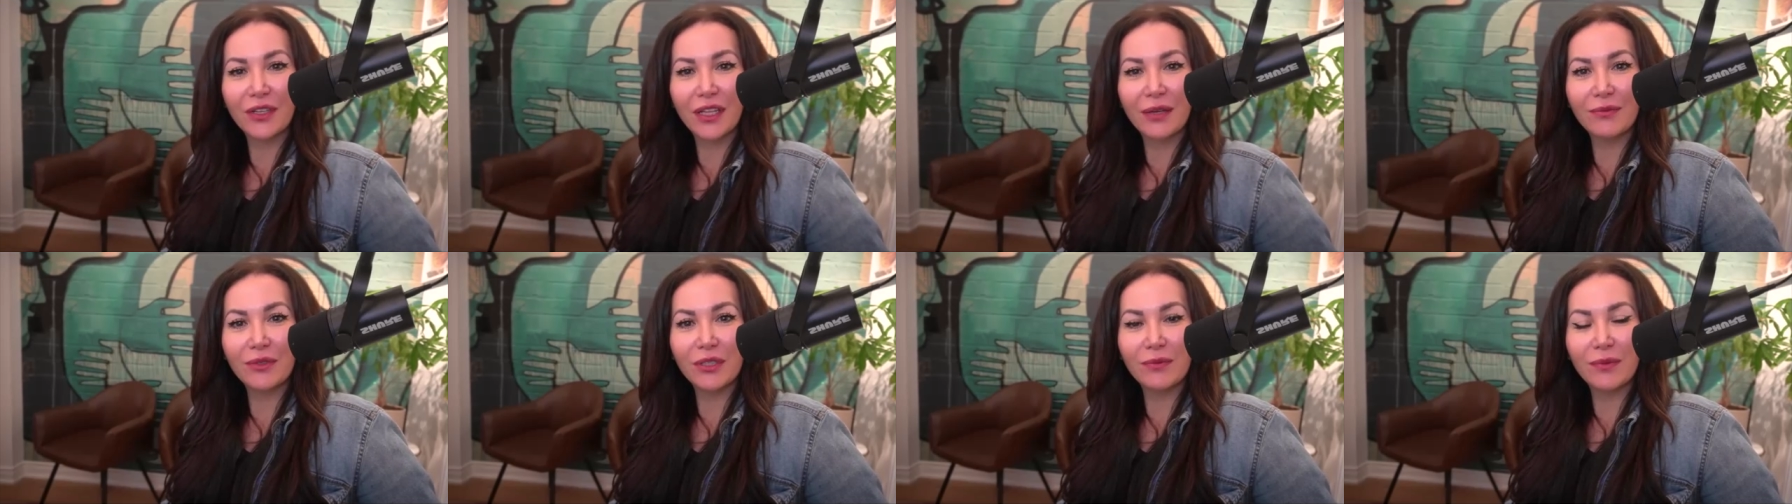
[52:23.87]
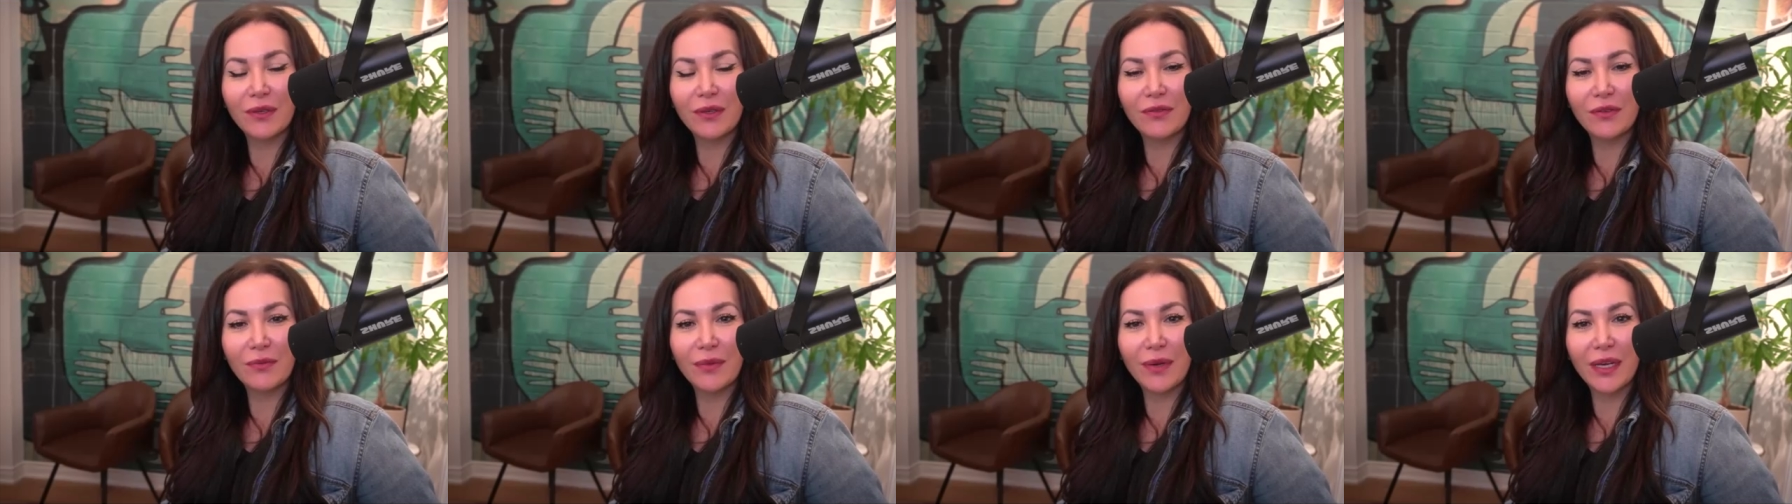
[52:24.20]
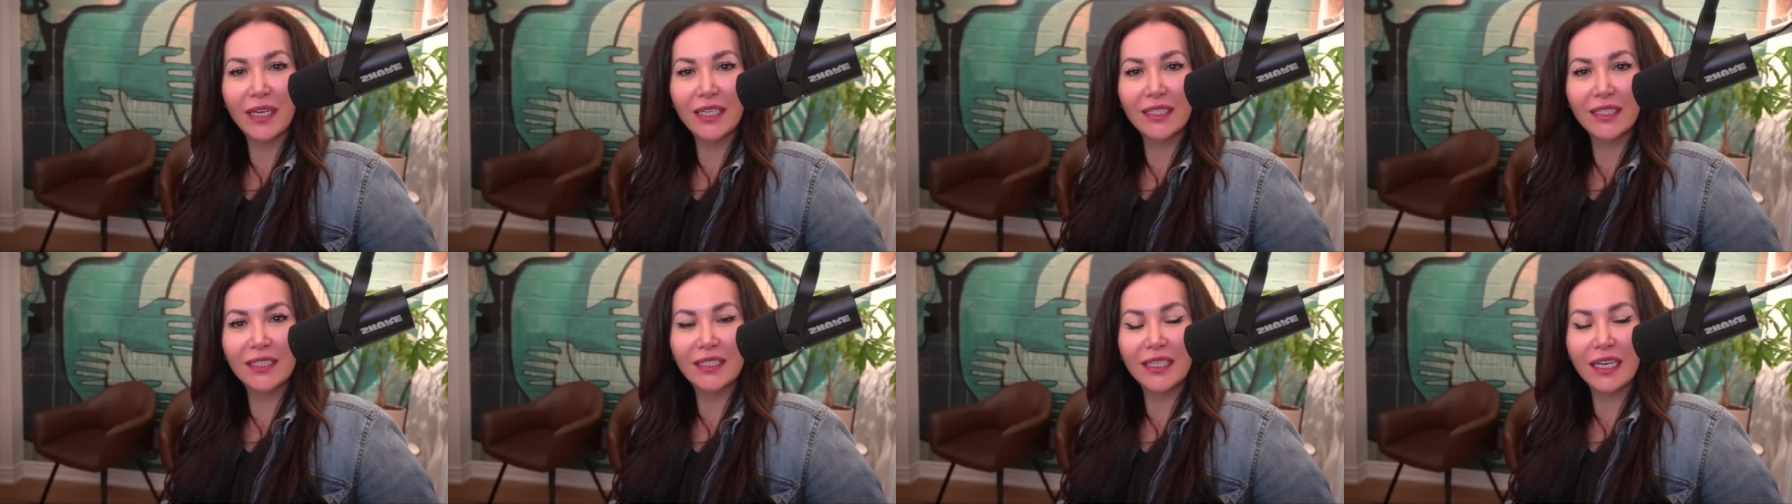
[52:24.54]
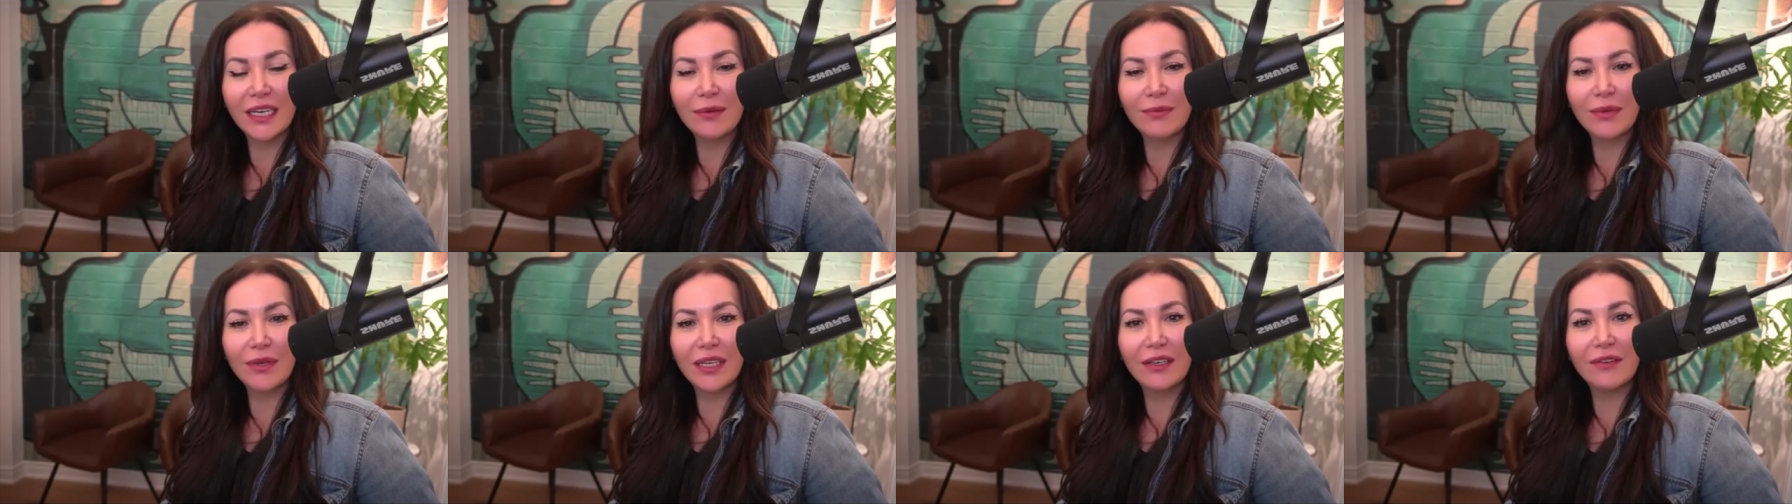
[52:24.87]
them to even make a
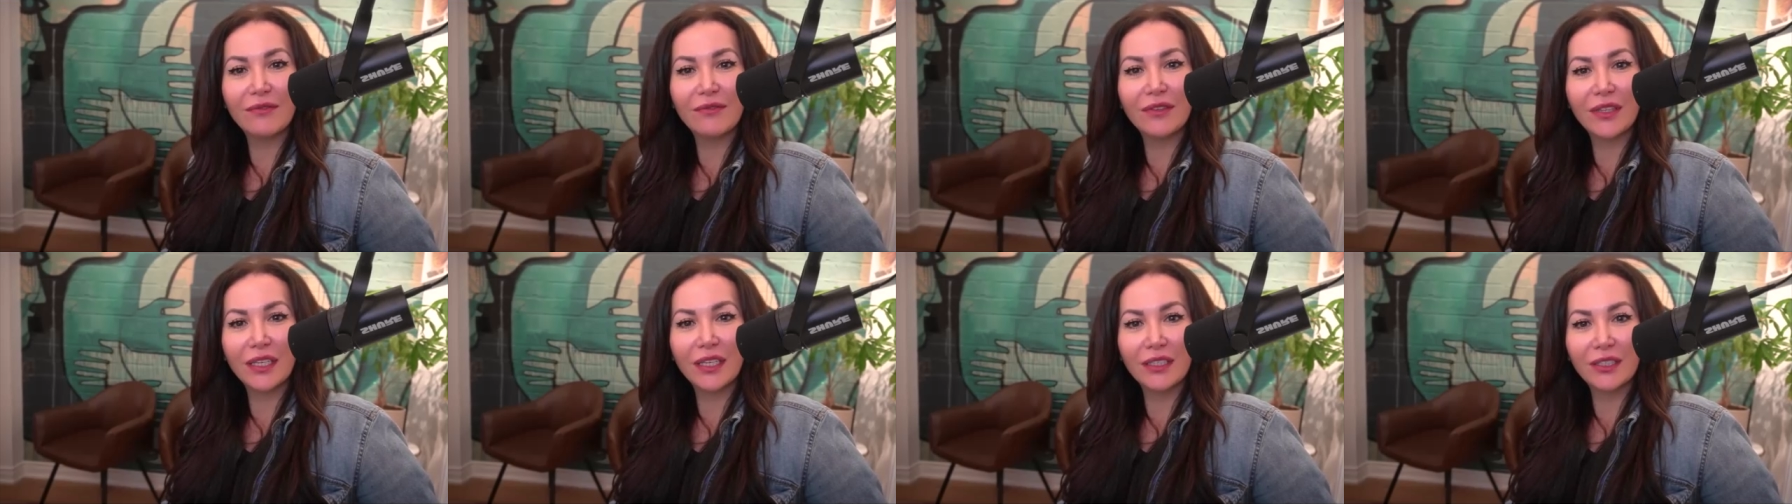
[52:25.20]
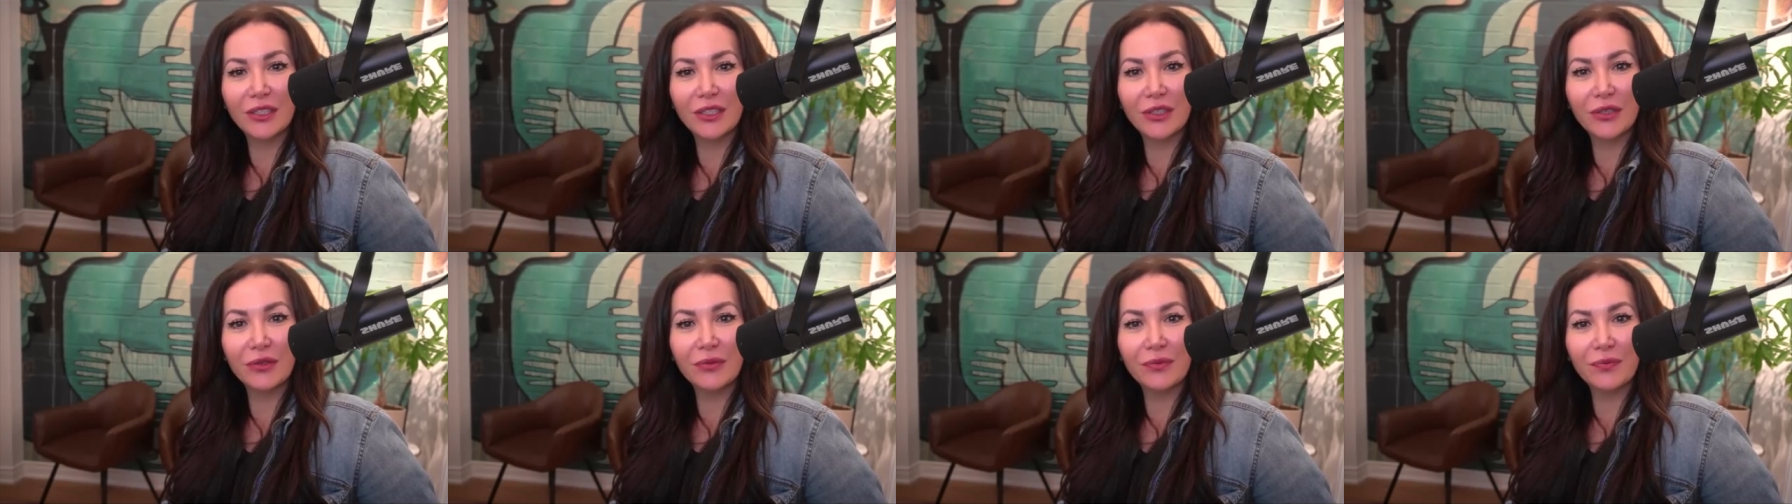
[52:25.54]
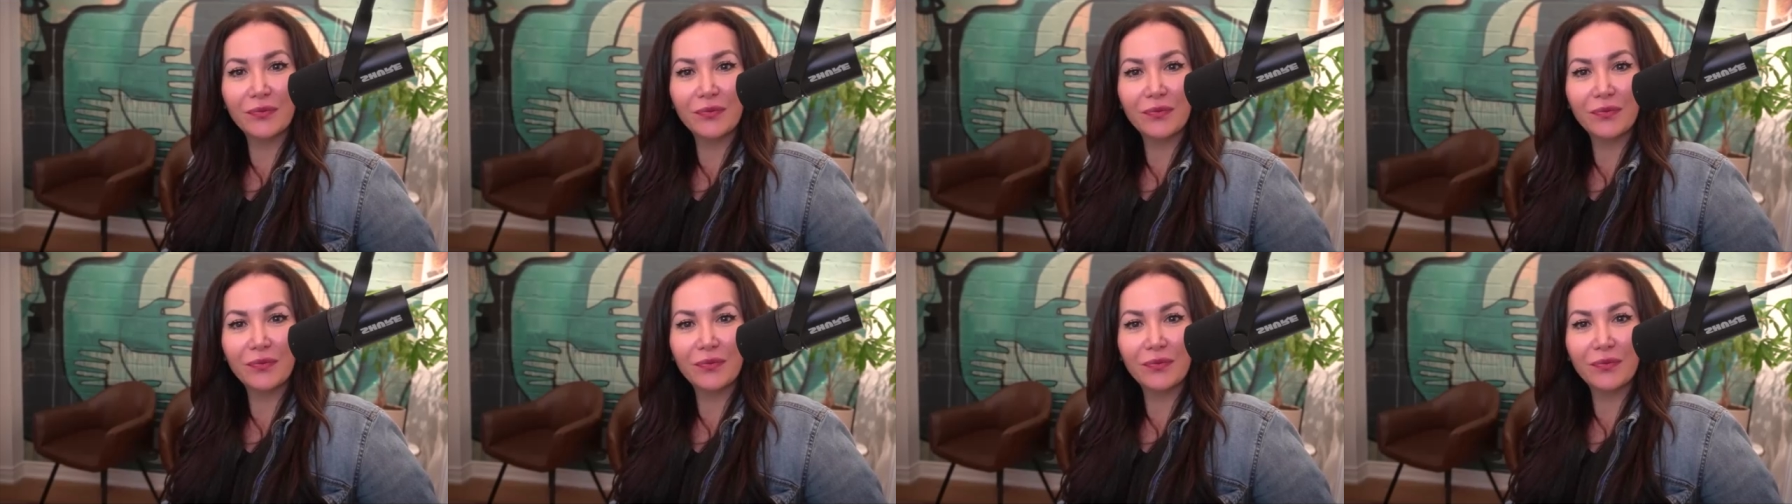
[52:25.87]
statement if they do.